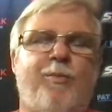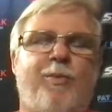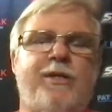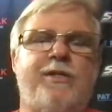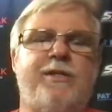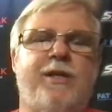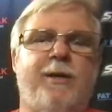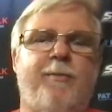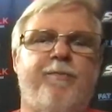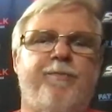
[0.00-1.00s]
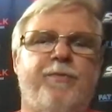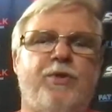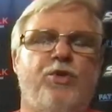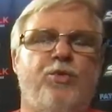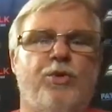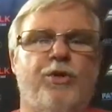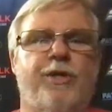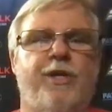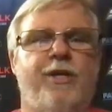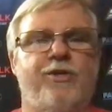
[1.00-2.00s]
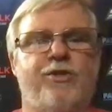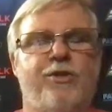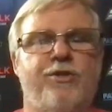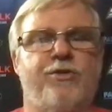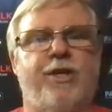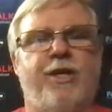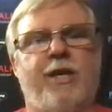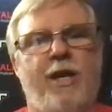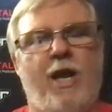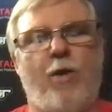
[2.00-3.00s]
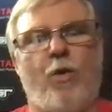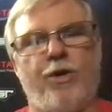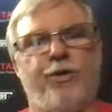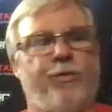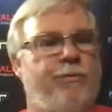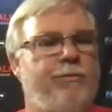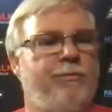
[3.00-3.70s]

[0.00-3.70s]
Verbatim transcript: but um, you were getting surgery. And how are you?